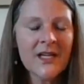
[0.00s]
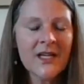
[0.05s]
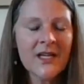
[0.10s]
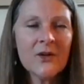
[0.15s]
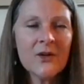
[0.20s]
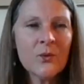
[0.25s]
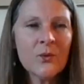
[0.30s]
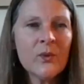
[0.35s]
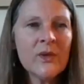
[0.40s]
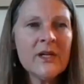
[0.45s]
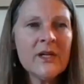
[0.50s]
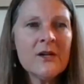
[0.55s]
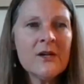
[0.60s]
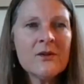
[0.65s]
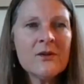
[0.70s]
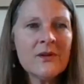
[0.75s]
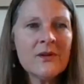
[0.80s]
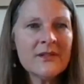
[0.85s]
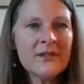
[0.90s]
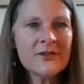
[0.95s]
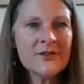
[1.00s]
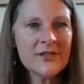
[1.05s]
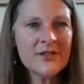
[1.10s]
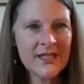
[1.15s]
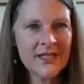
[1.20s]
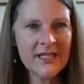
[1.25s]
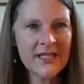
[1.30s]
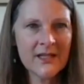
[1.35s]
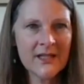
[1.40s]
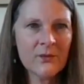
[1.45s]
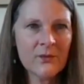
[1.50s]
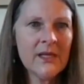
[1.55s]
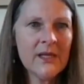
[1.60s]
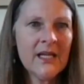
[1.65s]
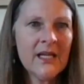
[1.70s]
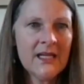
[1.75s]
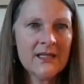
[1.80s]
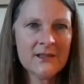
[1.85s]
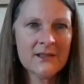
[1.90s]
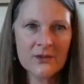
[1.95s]
you know, we don't understand, we
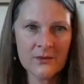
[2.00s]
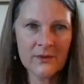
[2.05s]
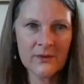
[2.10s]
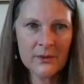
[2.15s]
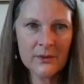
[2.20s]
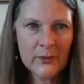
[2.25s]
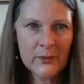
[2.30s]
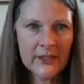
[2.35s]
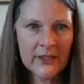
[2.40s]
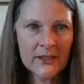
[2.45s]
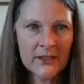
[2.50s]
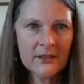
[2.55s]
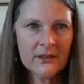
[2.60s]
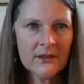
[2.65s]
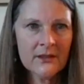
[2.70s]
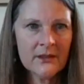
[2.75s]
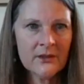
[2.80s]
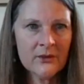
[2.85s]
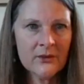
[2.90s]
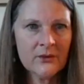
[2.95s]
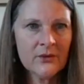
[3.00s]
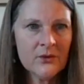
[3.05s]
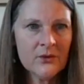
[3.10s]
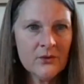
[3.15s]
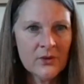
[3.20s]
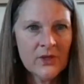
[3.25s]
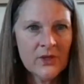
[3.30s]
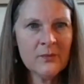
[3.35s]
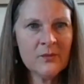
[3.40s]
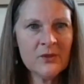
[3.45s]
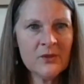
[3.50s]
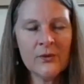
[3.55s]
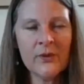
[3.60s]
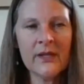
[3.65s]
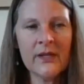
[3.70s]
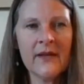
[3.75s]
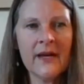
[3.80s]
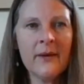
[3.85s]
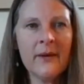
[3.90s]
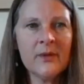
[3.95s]
can't do it, but you know, you keep
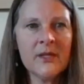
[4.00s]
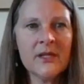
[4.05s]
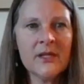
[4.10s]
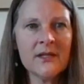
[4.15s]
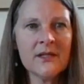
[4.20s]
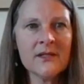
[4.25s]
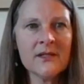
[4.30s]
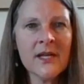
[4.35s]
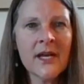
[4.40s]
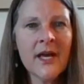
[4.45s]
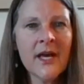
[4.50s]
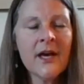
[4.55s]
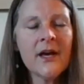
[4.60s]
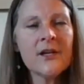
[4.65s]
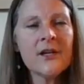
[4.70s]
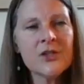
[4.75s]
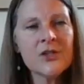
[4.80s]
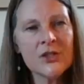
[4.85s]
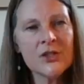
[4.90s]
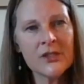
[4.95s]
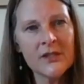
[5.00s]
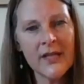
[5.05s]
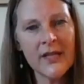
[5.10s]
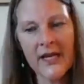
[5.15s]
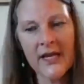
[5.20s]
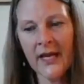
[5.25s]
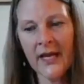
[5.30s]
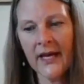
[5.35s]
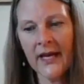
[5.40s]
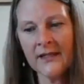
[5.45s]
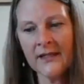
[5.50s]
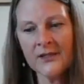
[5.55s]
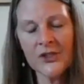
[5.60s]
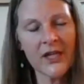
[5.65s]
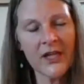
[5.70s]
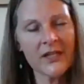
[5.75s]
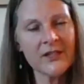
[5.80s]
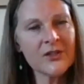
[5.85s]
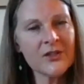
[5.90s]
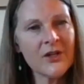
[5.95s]
doing that, because they had
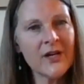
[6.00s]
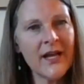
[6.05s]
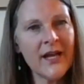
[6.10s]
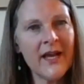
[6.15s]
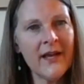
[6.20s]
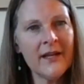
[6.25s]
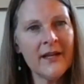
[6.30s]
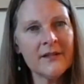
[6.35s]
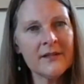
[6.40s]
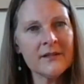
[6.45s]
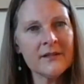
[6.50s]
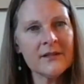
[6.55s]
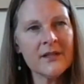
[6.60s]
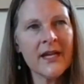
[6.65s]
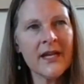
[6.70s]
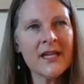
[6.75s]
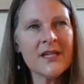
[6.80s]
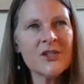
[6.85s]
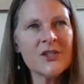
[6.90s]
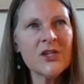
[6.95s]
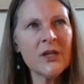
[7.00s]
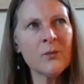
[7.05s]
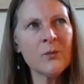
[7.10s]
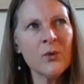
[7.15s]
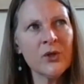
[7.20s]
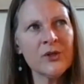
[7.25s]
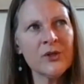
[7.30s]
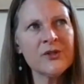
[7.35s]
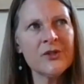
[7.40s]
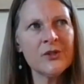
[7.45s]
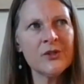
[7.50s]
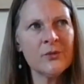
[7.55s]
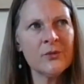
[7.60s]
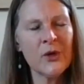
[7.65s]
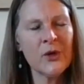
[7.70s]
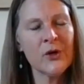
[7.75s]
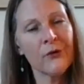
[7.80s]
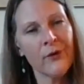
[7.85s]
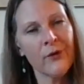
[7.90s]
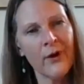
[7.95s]
checked her and I guess she had more
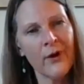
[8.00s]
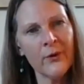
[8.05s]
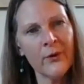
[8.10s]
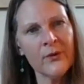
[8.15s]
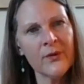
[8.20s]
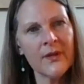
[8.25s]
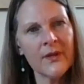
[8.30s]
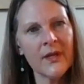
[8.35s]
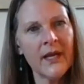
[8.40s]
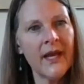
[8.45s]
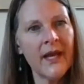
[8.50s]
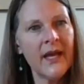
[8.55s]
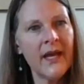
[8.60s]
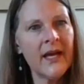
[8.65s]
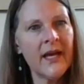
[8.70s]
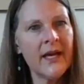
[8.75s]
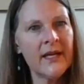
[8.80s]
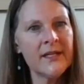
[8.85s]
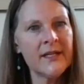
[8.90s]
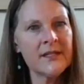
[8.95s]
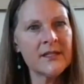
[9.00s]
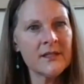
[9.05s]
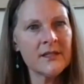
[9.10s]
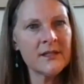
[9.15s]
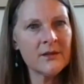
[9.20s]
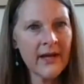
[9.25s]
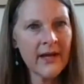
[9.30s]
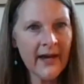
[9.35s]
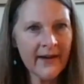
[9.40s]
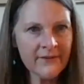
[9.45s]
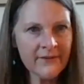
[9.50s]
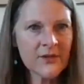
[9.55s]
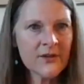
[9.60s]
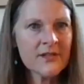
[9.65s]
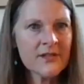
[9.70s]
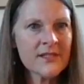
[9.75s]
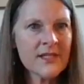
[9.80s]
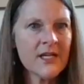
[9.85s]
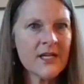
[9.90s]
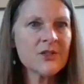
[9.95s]
tumor growth. And after
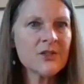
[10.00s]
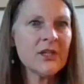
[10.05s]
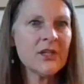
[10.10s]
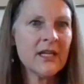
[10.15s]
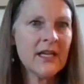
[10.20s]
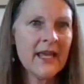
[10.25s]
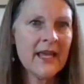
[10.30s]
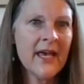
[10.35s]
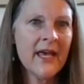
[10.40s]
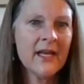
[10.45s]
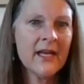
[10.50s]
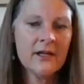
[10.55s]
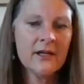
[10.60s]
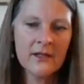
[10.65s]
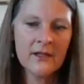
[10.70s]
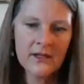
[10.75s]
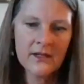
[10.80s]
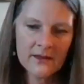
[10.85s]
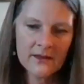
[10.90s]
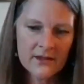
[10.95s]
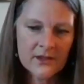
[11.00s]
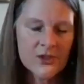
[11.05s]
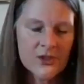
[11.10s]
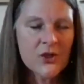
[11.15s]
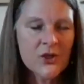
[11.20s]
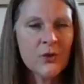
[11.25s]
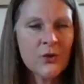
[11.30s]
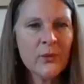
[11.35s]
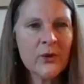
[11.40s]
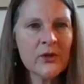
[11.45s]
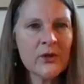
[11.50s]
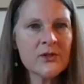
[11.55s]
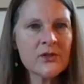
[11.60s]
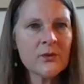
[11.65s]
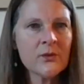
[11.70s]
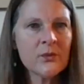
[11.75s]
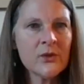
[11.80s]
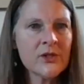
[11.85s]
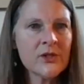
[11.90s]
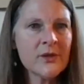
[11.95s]
the session, again, the
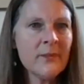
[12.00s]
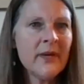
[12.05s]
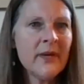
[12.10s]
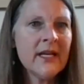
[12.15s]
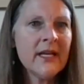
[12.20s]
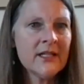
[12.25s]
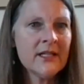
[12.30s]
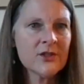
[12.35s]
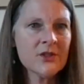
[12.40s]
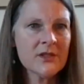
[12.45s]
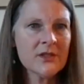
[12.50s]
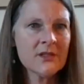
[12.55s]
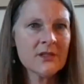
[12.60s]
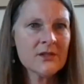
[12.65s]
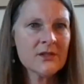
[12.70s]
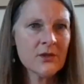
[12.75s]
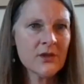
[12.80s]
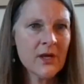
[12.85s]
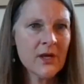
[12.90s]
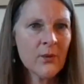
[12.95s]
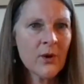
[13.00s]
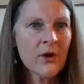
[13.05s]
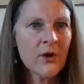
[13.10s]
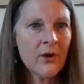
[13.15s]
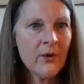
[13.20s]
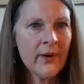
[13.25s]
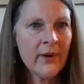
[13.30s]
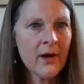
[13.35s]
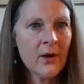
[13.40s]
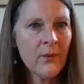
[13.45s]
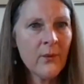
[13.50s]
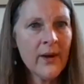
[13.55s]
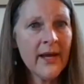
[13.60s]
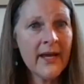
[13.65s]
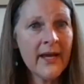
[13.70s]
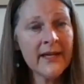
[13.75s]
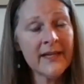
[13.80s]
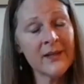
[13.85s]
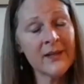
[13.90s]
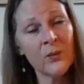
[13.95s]
tumors were diminished. So they were going
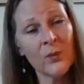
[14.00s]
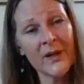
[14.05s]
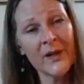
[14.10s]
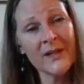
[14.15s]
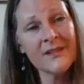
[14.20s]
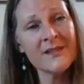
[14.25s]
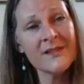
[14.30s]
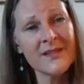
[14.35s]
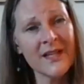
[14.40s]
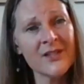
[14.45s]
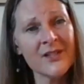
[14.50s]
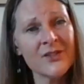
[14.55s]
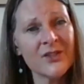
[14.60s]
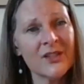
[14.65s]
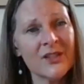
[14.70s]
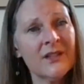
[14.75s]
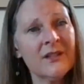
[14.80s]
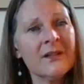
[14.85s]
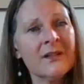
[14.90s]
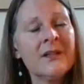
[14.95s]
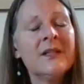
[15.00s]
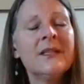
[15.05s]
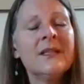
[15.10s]
away in one session.